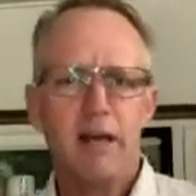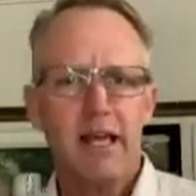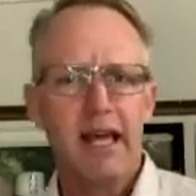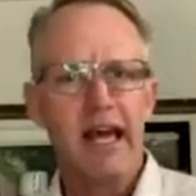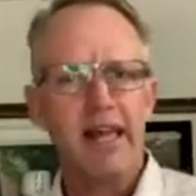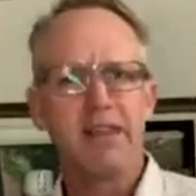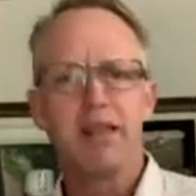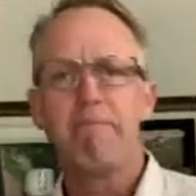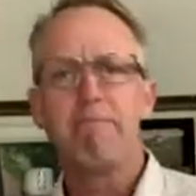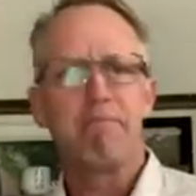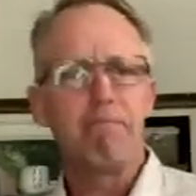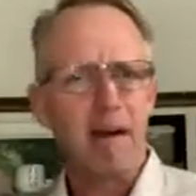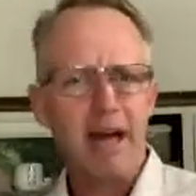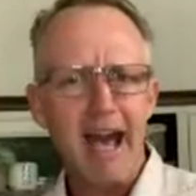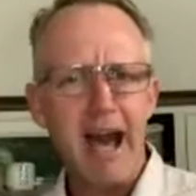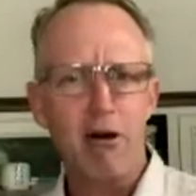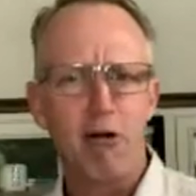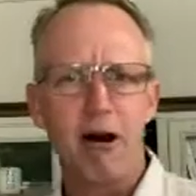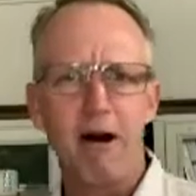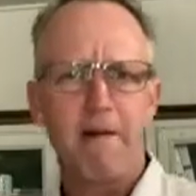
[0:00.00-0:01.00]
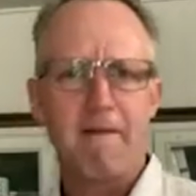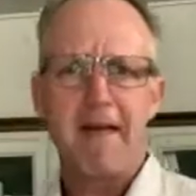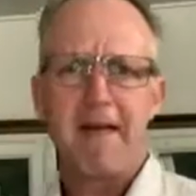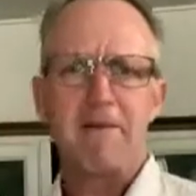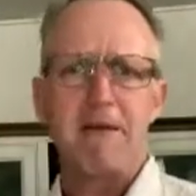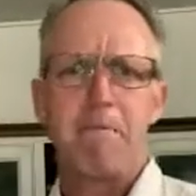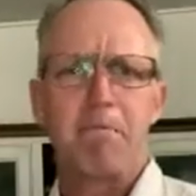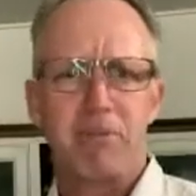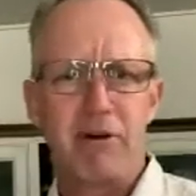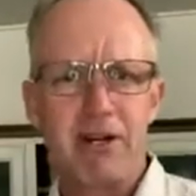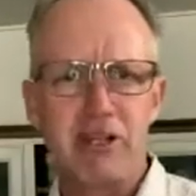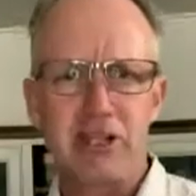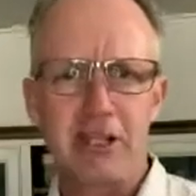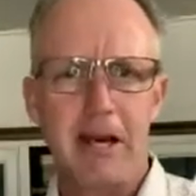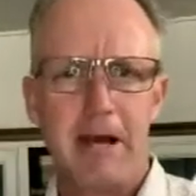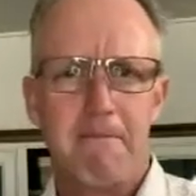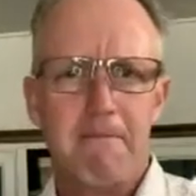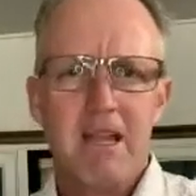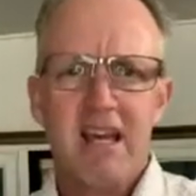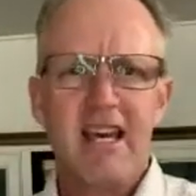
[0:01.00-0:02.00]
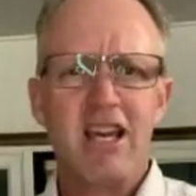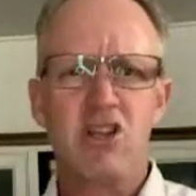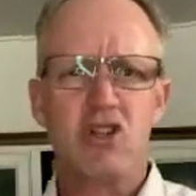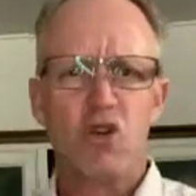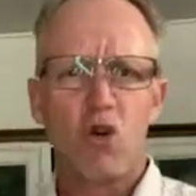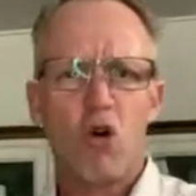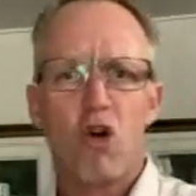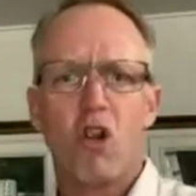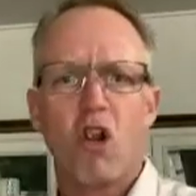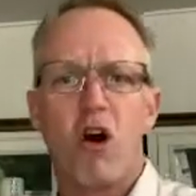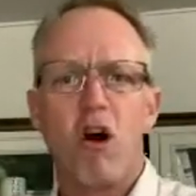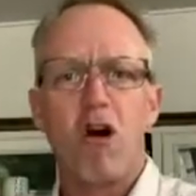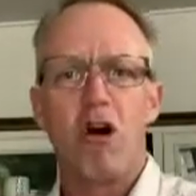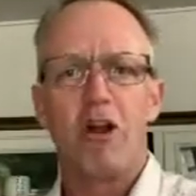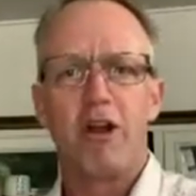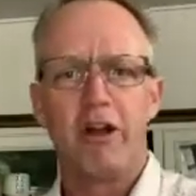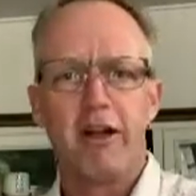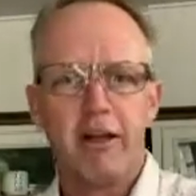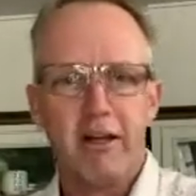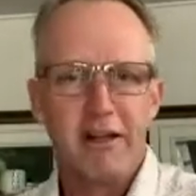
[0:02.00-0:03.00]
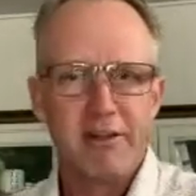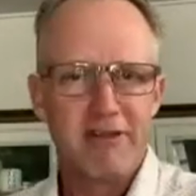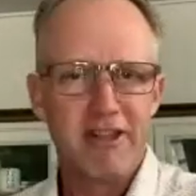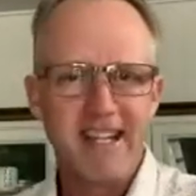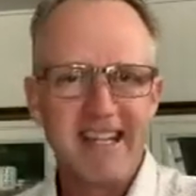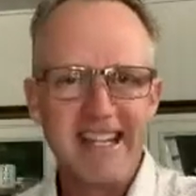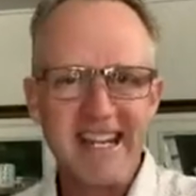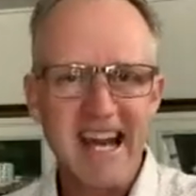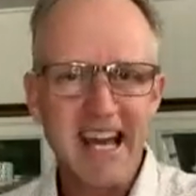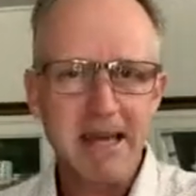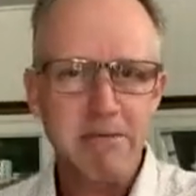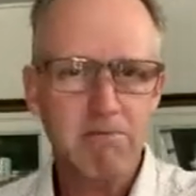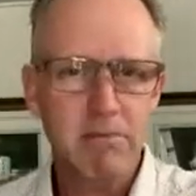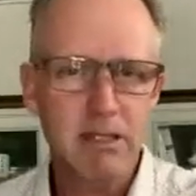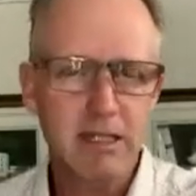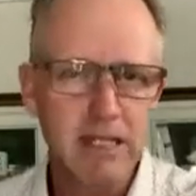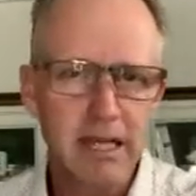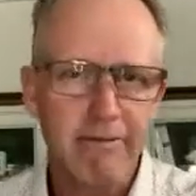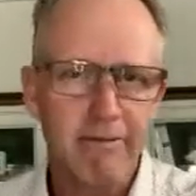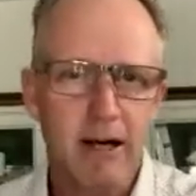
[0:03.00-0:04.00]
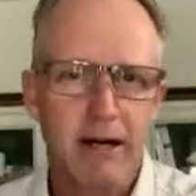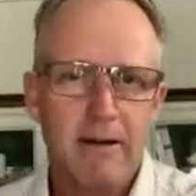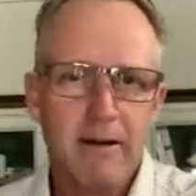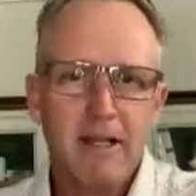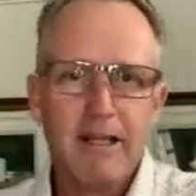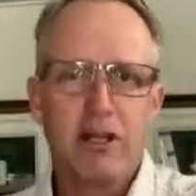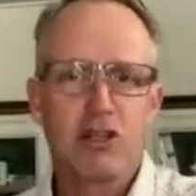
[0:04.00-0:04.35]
And the power and the pressure is all on the name giver.